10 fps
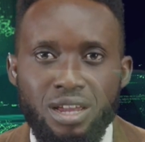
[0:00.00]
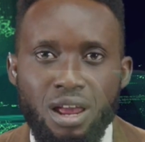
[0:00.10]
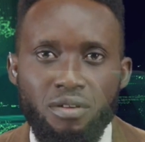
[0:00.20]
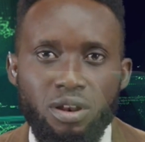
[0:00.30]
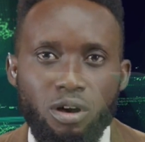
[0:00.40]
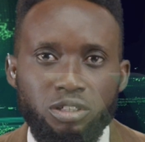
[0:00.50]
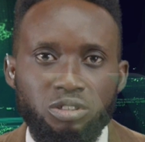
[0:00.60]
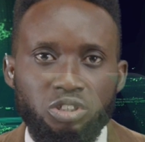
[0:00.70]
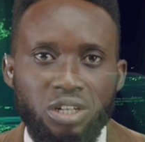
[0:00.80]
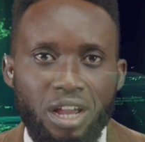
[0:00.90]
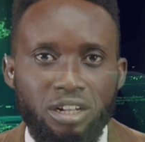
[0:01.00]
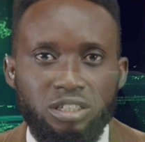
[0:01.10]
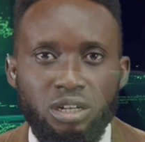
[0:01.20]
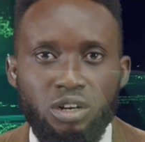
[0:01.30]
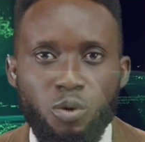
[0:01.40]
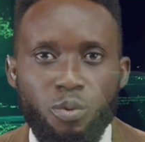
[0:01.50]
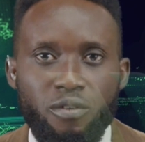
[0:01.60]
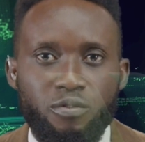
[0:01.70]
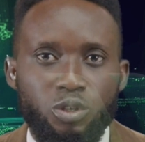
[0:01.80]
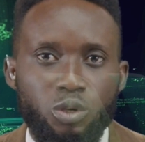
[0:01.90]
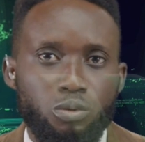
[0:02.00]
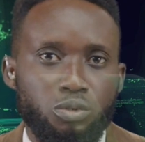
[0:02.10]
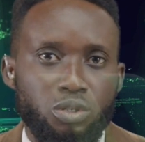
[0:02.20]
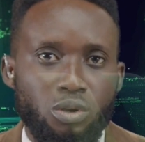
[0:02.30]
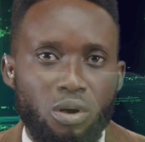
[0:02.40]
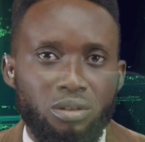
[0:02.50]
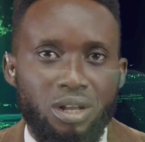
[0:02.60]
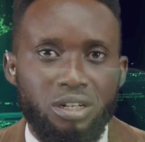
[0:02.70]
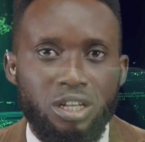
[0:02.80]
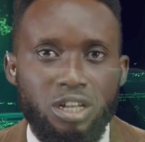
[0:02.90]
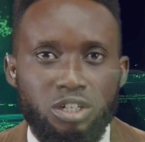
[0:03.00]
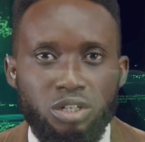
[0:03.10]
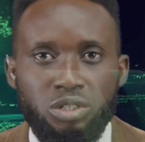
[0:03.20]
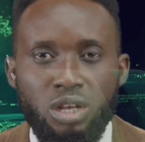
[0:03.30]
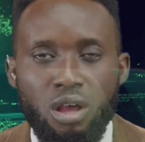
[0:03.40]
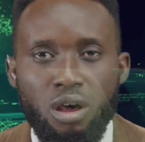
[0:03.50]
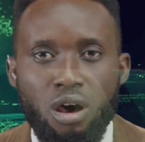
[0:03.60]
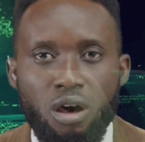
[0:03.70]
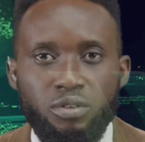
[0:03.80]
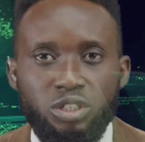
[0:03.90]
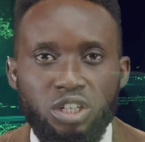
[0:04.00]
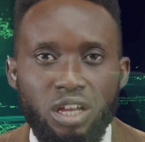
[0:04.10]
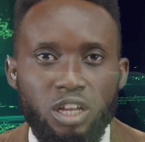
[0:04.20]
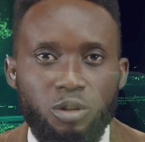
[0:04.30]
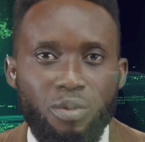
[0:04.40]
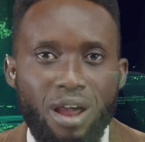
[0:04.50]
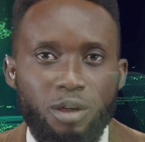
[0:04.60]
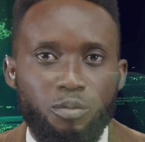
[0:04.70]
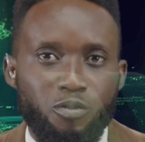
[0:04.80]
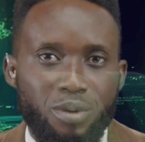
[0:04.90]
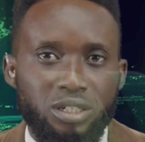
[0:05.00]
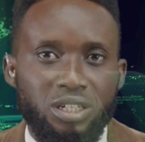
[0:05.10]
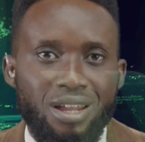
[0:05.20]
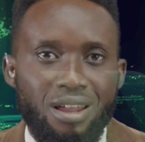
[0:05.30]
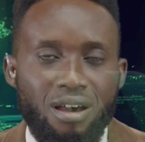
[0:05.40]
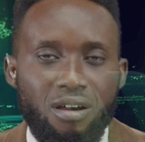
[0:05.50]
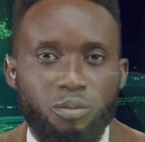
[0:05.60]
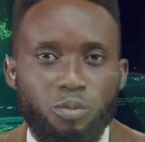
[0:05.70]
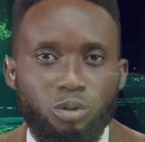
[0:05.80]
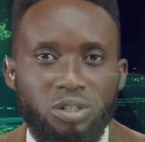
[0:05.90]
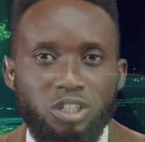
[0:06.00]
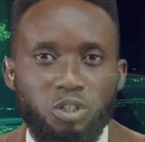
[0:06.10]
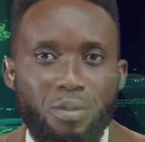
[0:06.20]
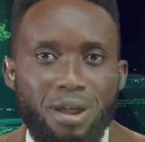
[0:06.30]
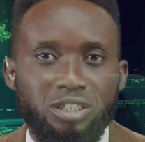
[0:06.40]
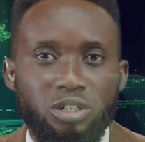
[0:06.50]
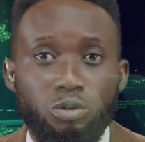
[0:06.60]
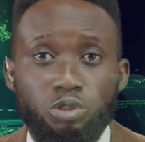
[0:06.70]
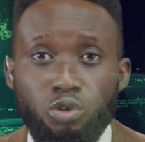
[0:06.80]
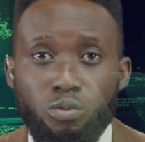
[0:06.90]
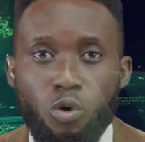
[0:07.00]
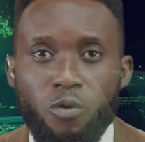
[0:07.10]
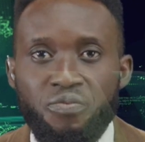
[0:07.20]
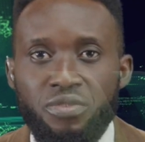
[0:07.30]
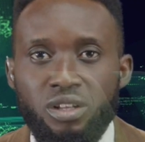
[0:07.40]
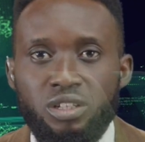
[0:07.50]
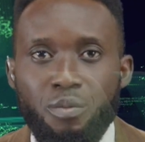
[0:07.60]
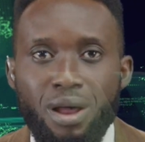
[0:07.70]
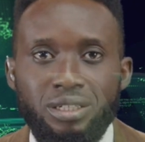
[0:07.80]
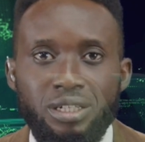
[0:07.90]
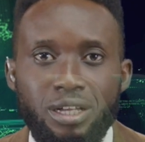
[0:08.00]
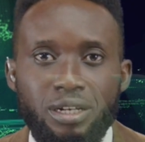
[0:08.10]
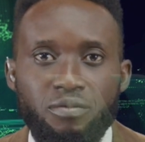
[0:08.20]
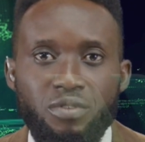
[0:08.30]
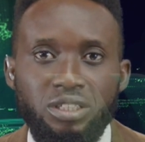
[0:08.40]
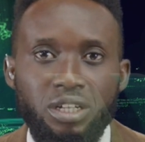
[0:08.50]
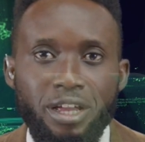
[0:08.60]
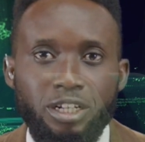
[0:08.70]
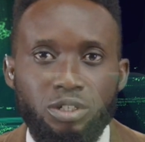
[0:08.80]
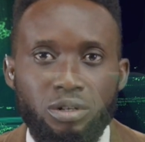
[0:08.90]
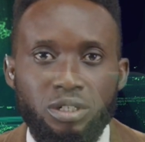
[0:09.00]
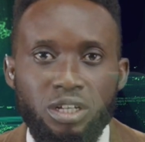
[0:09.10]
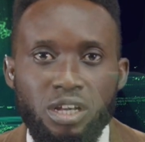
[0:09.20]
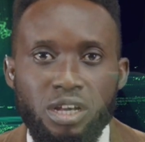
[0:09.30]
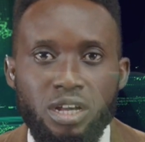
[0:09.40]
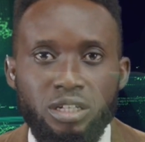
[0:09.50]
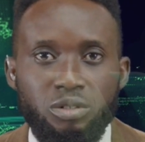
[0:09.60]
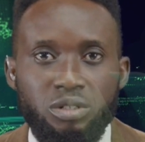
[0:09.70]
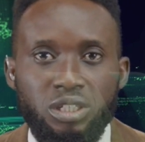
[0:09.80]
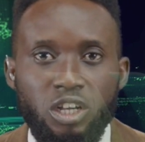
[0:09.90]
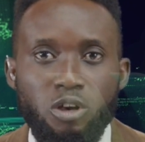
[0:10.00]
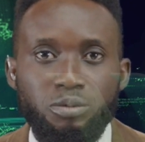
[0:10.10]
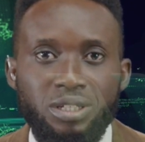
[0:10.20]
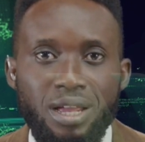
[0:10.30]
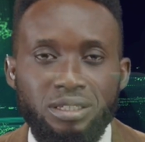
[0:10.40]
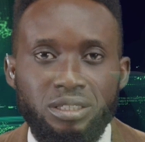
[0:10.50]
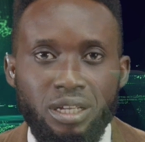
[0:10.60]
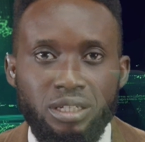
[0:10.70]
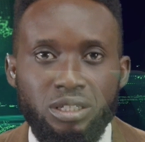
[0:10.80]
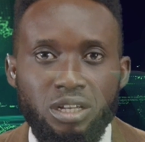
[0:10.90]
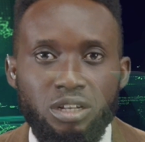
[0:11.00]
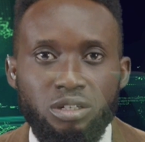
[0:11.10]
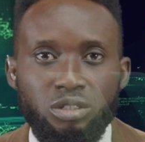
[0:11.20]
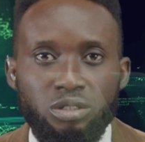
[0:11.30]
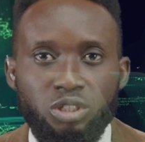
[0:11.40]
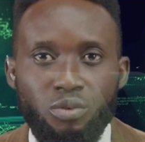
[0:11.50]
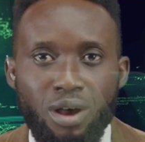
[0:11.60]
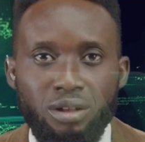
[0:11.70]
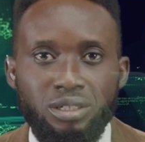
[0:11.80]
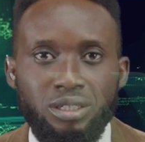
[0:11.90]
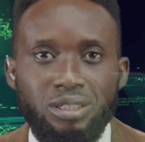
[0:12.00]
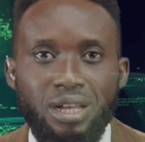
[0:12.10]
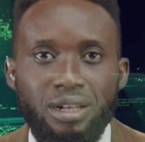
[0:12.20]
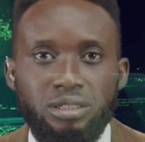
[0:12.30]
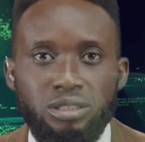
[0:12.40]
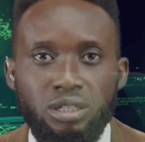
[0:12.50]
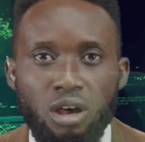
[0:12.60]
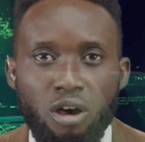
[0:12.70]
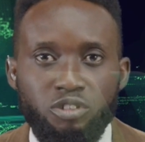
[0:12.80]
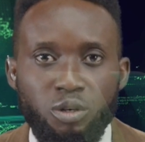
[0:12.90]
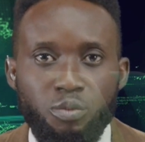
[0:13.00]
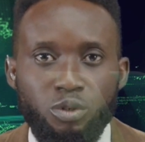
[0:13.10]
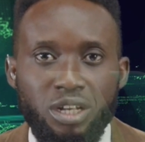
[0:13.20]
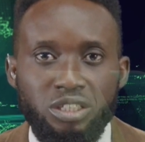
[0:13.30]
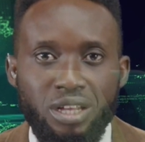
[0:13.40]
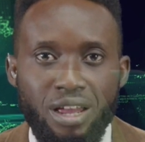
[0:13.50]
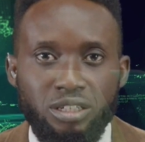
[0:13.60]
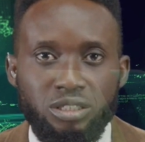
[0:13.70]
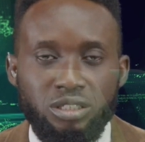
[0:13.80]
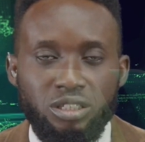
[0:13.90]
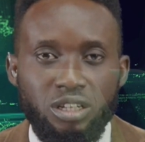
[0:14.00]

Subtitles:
Here in Osun State, a group of youths under the aegis of a Take It Back movement held a protest march in Oshobo demanding an investigation into the circumstances surrounding the deaths of some protesters.